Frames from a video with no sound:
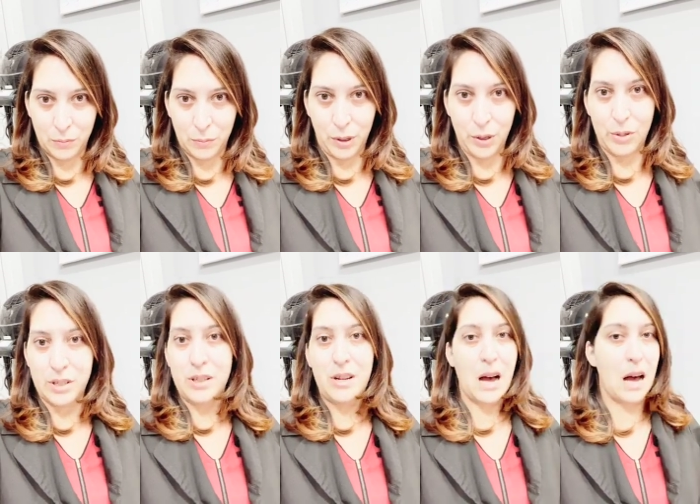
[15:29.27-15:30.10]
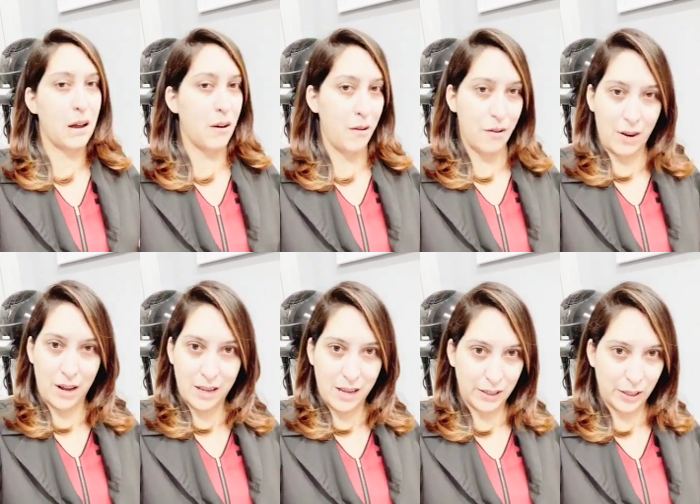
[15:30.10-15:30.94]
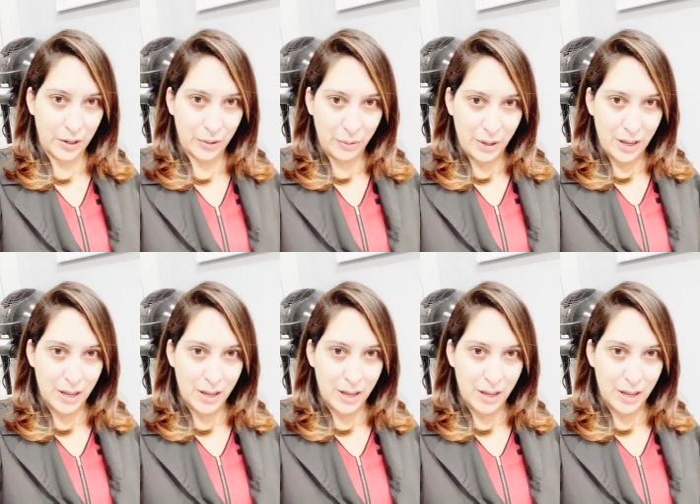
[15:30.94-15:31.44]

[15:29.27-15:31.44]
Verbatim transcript: blue does not counteract yellow,